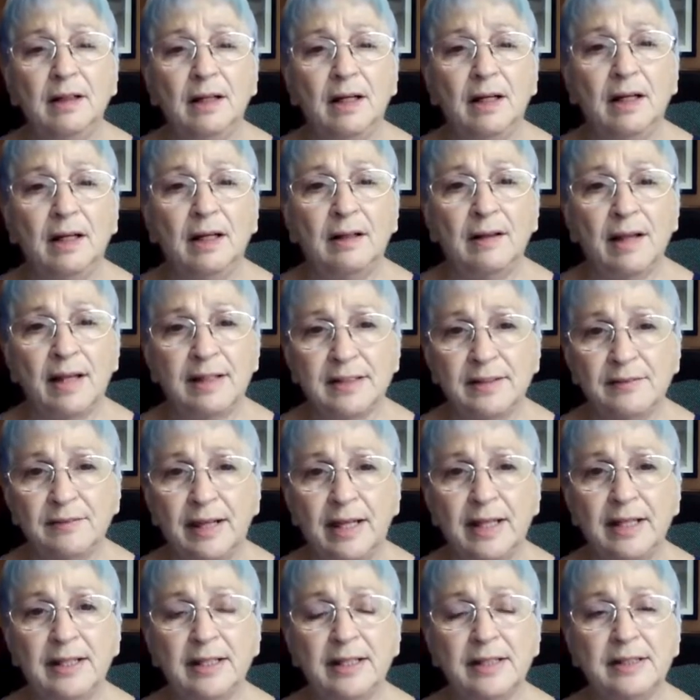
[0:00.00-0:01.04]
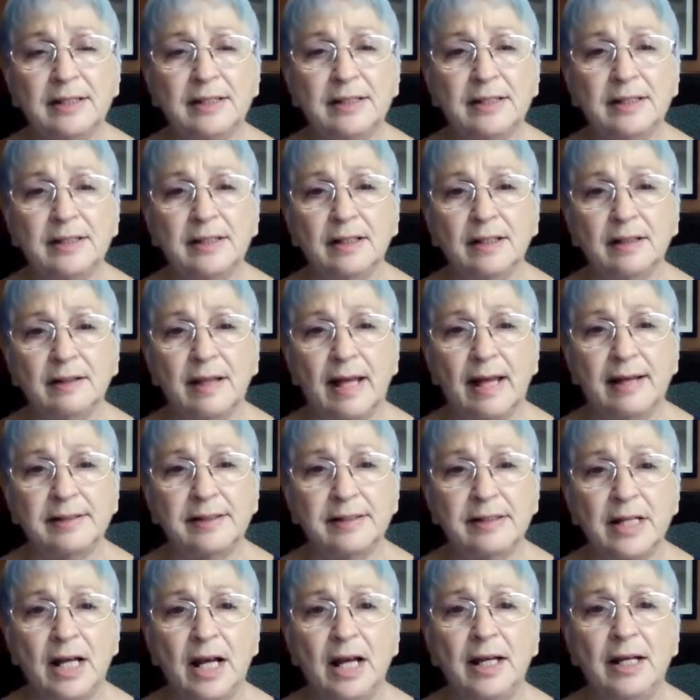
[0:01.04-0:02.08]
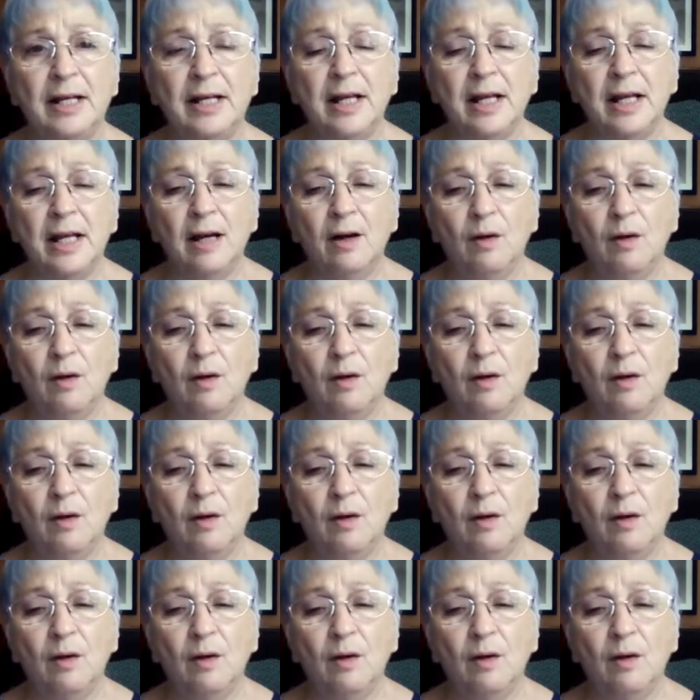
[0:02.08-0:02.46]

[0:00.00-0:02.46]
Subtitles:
Las Vegas last night